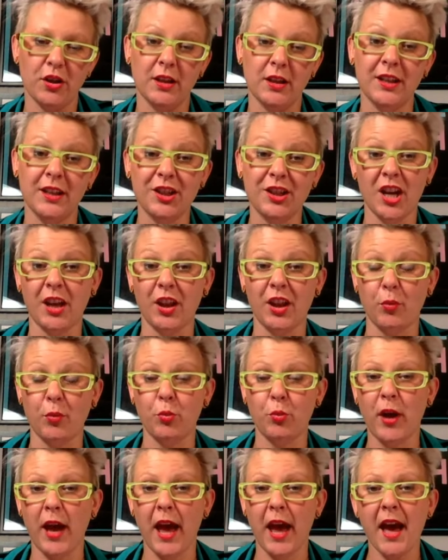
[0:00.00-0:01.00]
you to check the
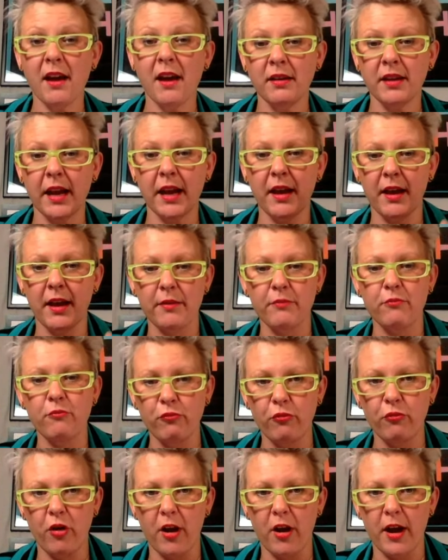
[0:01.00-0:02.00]
book out. And
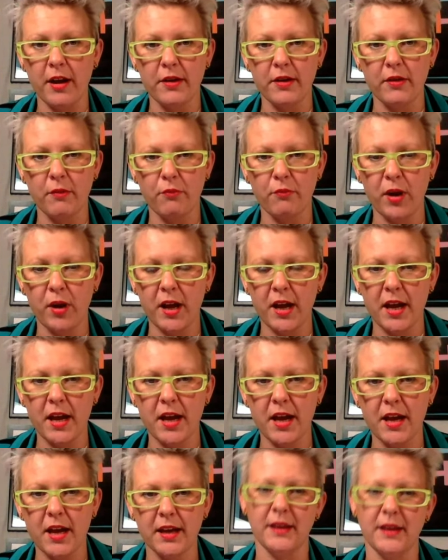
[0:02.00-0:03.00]
Ryan,
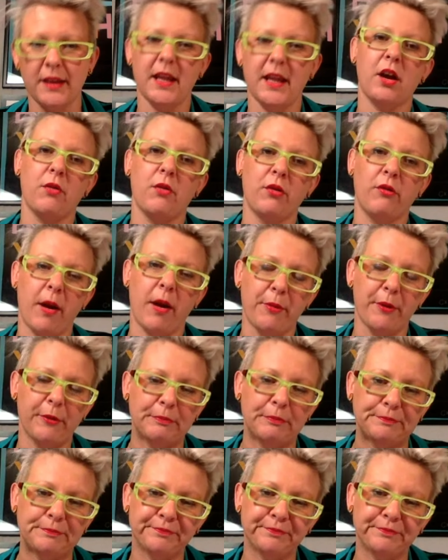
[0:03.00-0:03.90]
where can they go and grab it?